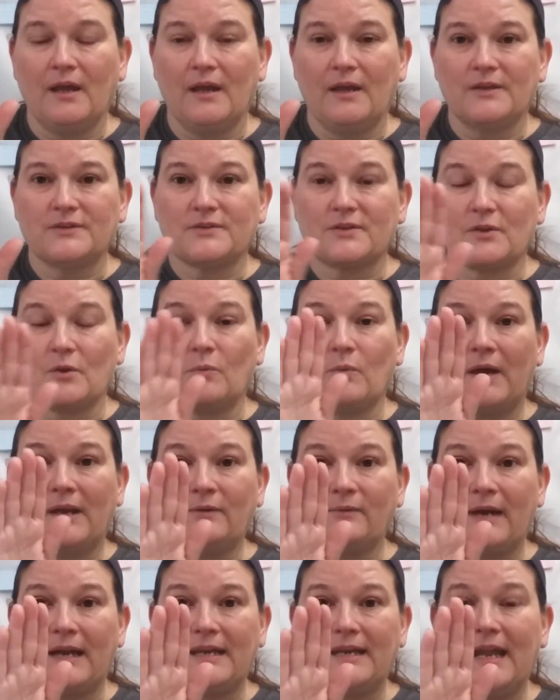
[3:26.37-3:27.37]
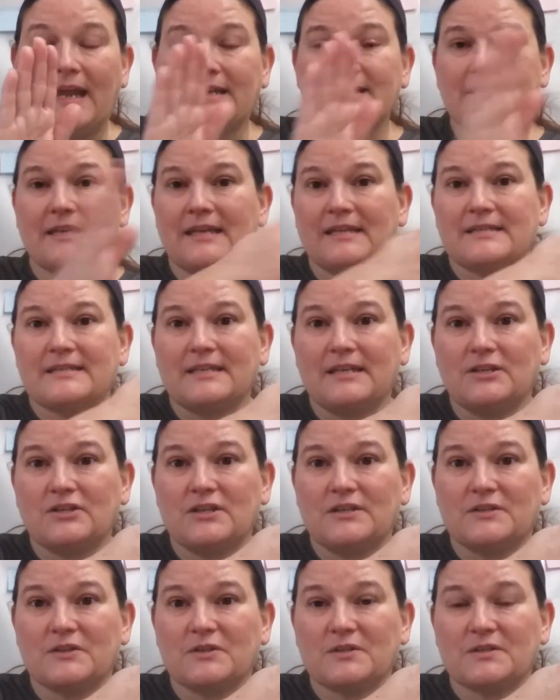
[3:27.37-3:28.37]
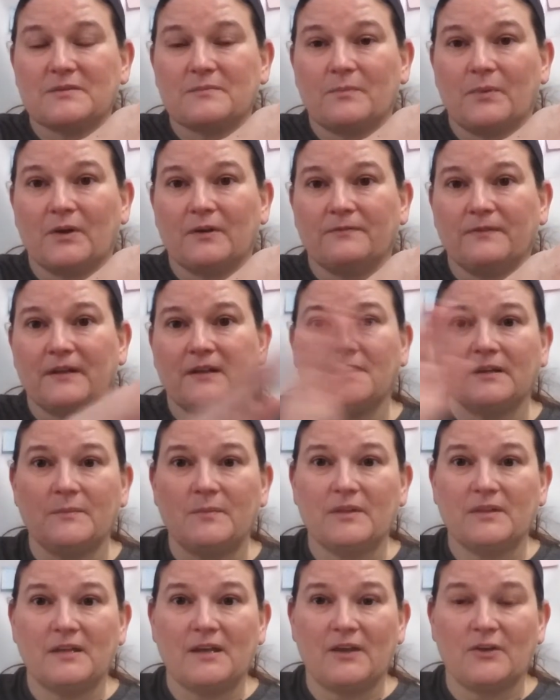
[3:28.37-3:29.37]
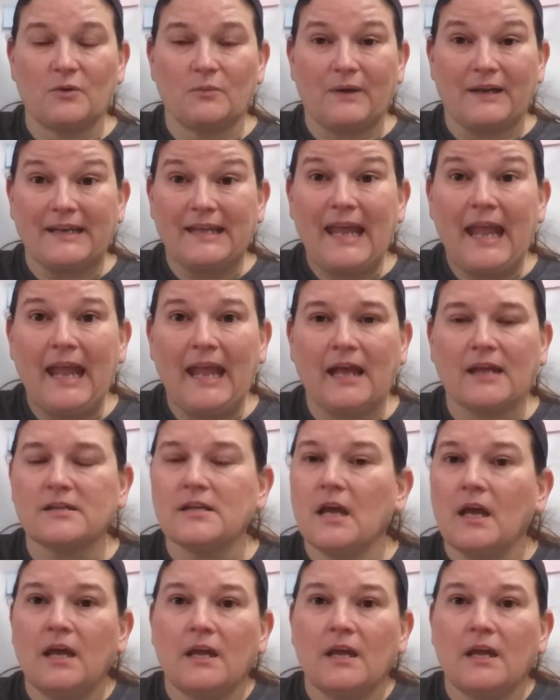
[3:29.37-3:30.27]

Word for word: So the one right next can see Jesus perfectly, but the other one can't.